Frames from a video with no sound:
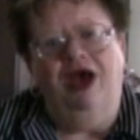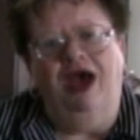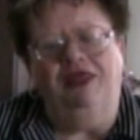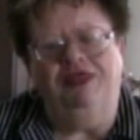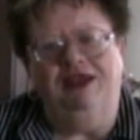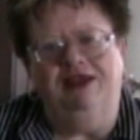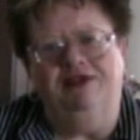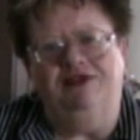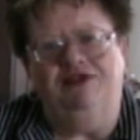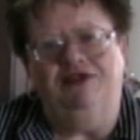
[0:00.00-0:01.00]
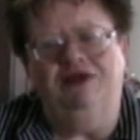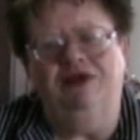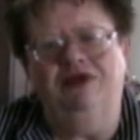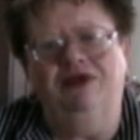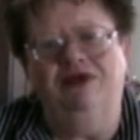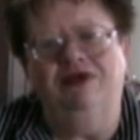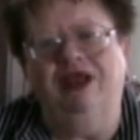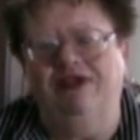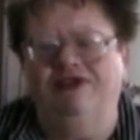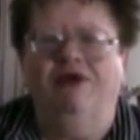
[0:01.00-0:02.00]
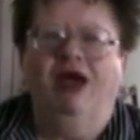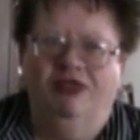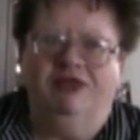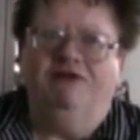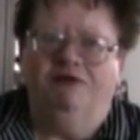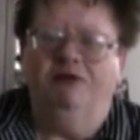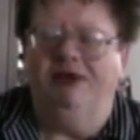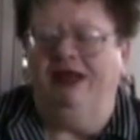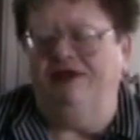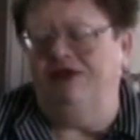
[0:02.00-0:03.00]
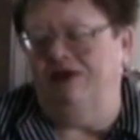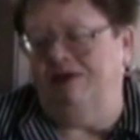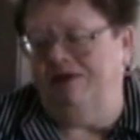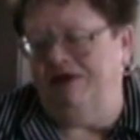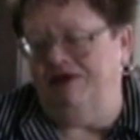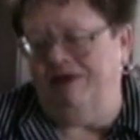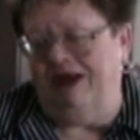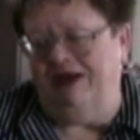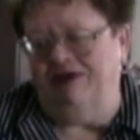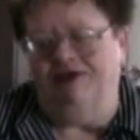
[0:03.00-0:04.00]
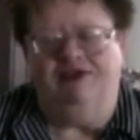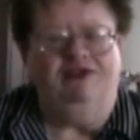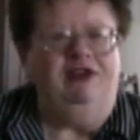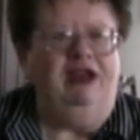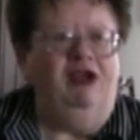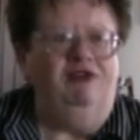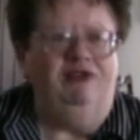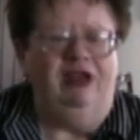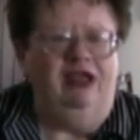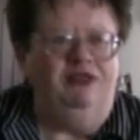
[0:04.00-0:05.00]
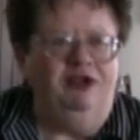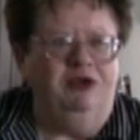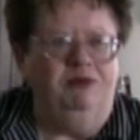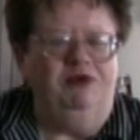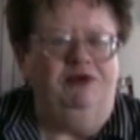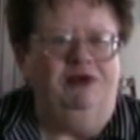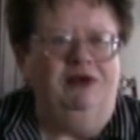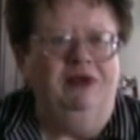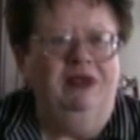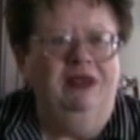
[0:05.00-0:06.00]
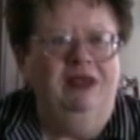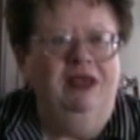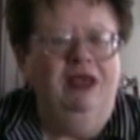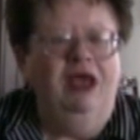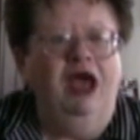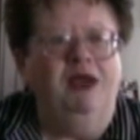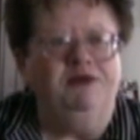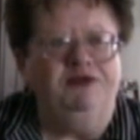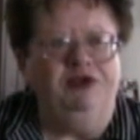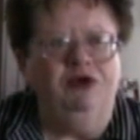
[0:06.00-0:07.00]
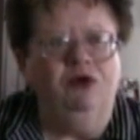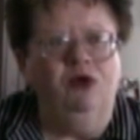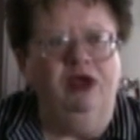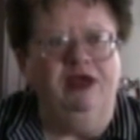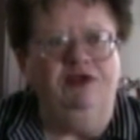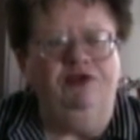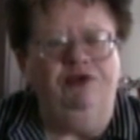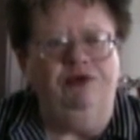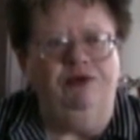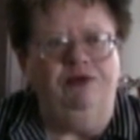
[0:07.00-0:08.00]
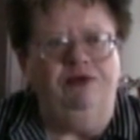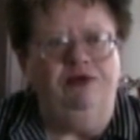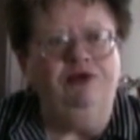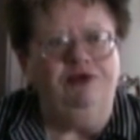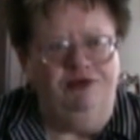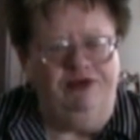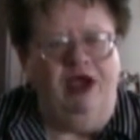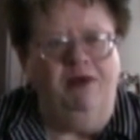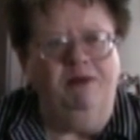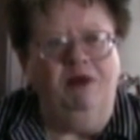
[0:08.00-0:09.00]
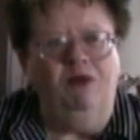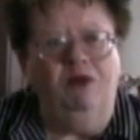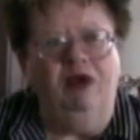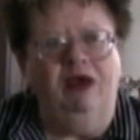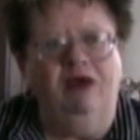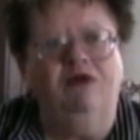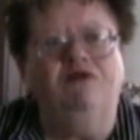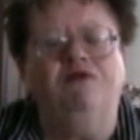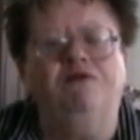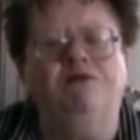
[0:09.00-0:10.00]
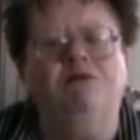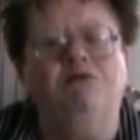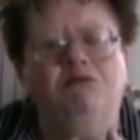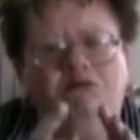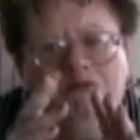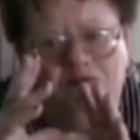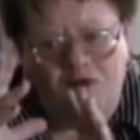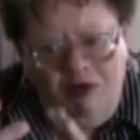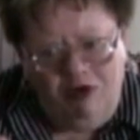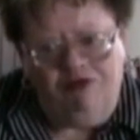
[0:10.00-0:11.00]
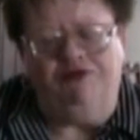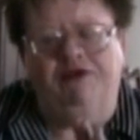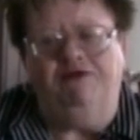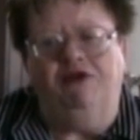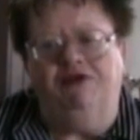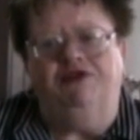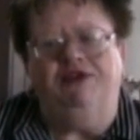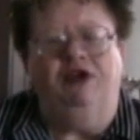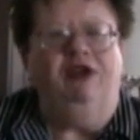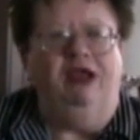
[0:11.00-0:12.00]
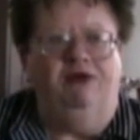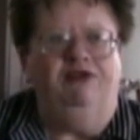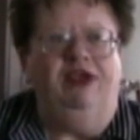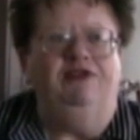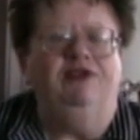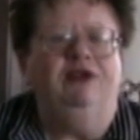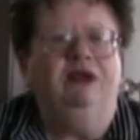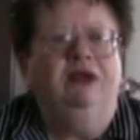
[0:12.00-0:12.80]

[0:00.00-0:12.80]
I think it's not so healthy for me to be spending 16 hours a day at the computer. I'm still going to do some, mostly focusing on equitation.